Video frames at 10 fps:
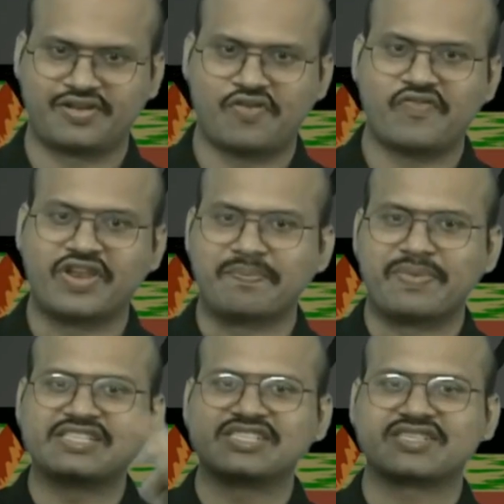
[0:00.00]
When a
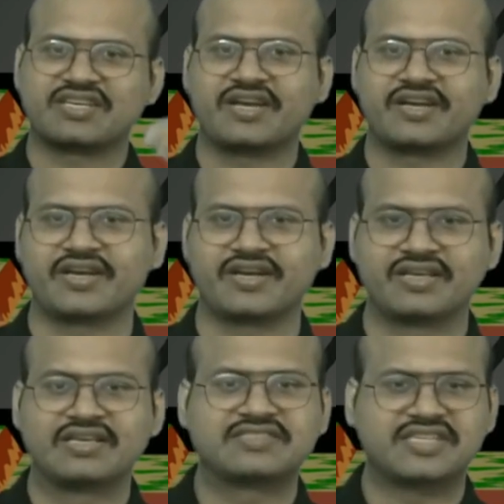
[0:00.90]
bulge is created,
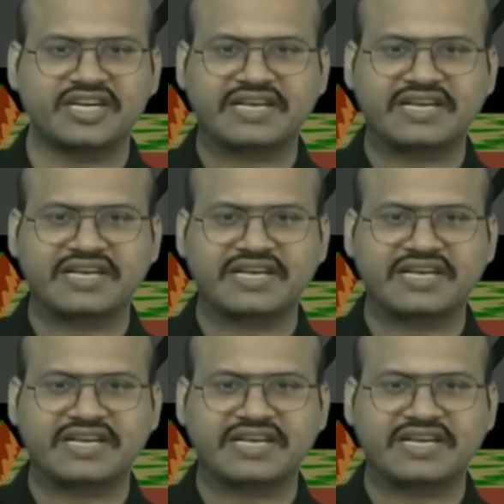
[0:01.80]
certain